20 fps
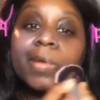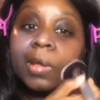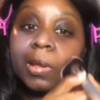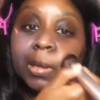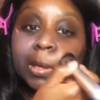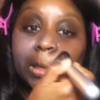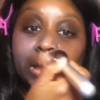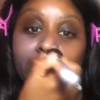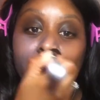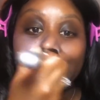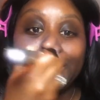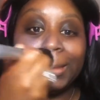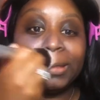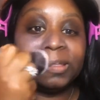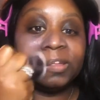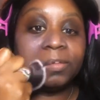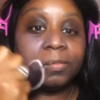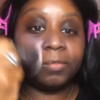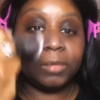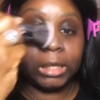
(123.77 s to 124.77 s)
coating the
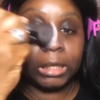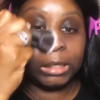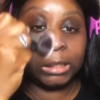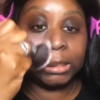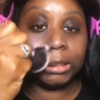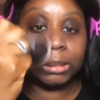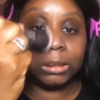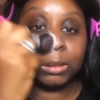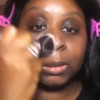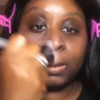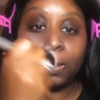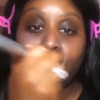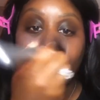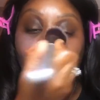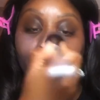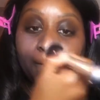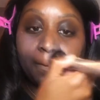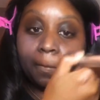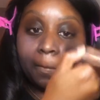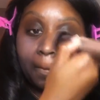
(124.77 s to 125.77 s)
face,
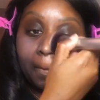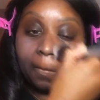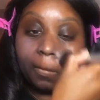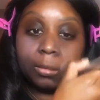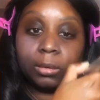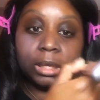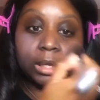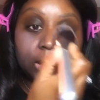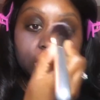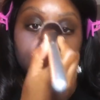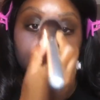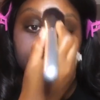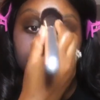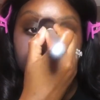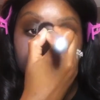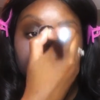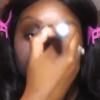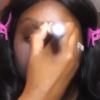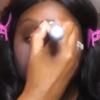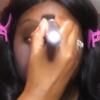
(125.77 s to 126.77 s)
letting it
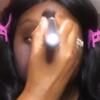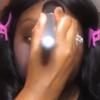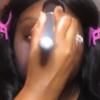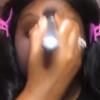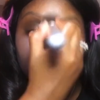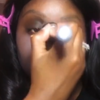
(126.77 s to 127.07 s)
soak in.